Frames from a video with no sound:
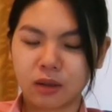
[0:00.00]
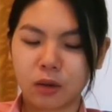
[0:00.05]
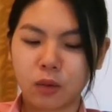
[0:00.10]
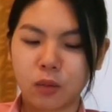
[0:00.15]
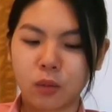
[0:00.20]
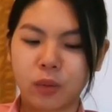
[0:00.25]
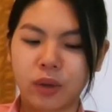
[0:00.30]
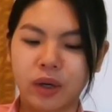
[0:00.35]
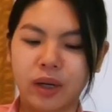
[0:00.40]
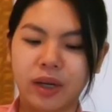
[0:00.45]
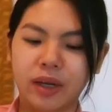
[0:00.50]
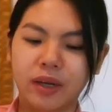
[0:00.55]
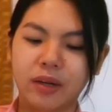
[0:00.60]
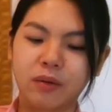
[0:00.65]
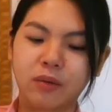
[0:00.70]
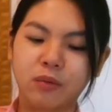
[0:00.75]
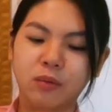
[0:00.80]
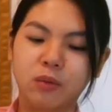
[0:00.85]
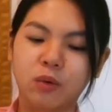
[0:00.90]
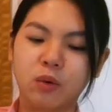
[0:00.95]
when I
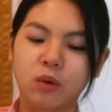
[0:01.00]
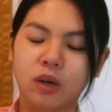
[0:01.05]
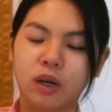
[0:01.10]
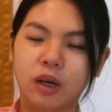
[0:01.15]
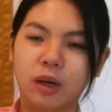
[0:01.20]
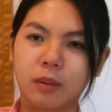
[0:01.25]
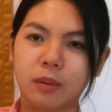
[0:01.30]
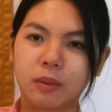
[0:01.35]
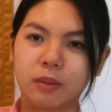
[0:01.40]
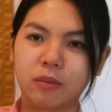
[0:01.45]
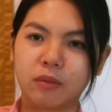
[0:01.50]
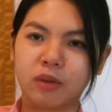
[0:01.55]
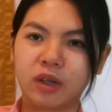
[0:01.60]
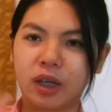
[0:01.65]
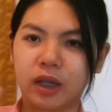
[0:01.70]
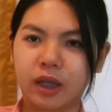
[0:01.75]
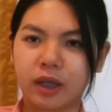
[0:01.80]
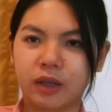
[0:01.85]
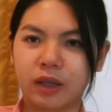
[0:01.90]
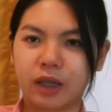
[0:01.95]
woke up, when
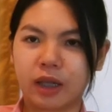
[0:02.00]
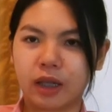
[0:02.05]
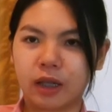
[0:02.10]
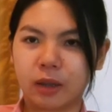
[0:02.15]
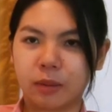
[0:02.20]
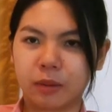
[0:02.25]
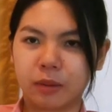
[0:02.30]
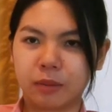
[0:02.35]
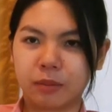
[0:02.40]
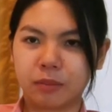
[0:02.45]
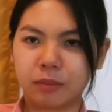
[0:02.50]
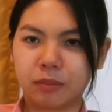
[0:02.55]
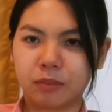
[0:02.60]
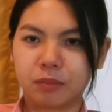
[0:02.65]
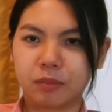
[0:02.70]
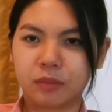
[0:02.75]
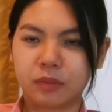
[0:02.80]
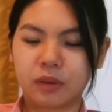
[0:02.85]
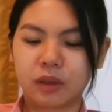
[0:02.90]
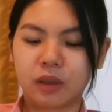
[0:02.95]
I get up,
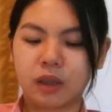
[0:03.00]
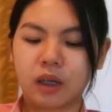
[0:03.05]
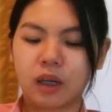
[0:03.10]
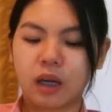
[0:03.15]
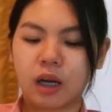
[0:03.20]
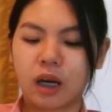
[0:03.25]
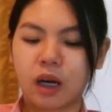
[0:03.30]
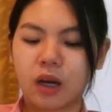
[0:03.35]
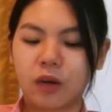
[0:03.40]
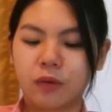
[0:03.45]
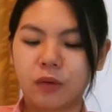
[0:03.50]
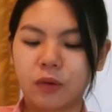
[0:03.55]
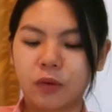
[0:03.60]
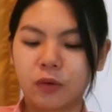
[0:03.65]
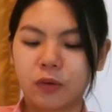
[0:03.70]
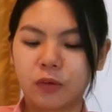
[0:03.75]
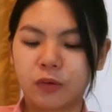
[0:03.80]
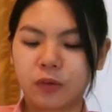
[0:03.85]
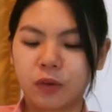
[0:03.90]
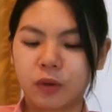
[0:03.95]
I will
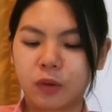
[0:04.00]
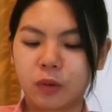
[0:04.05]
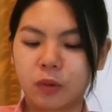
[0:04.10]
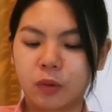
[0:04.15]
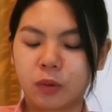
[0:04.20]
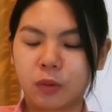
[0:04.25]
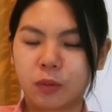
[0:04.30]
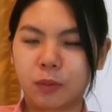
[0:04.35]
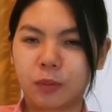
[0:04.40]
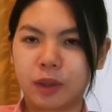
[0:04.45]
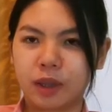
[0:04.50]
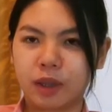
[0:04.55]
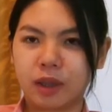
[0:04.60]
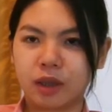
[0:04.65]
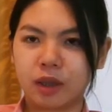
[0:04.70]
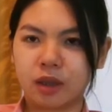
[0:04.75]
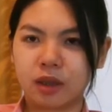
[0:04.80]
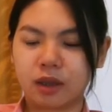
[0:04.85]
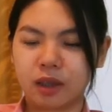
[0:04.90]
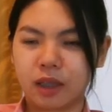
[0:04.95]
feel
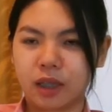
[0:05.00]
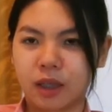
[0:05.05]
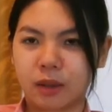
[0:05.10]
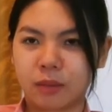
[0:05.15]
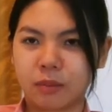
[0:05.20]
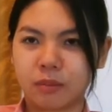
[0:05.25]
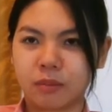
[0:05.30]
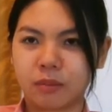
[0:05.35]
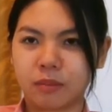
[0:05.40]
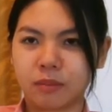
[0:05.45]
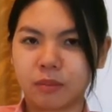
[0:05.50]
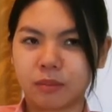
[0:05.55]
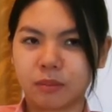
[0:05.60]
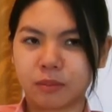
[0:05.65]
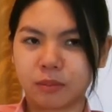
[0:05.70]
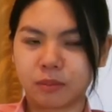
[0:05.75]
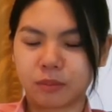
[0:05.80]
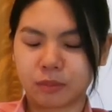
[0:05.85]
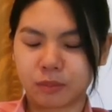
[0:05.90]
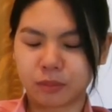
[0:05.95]
better than
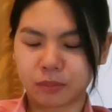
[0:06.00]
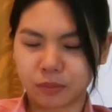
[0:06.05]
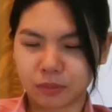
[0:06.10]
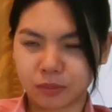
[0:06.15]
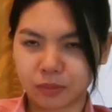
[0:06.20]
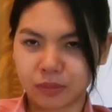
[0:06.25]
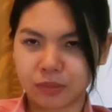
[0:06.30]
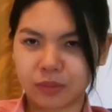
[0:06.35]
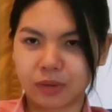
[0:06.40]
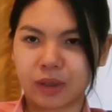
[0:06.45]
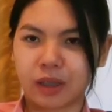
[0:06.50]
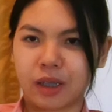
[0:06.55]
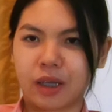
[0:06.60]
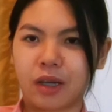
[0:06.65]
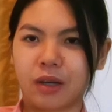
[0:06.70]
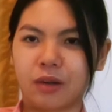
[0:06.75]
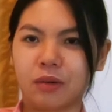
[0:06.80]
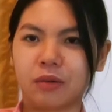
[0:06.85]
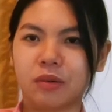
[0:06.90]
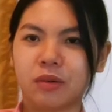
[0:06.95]

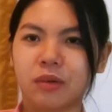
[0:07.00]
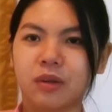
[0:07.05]
now.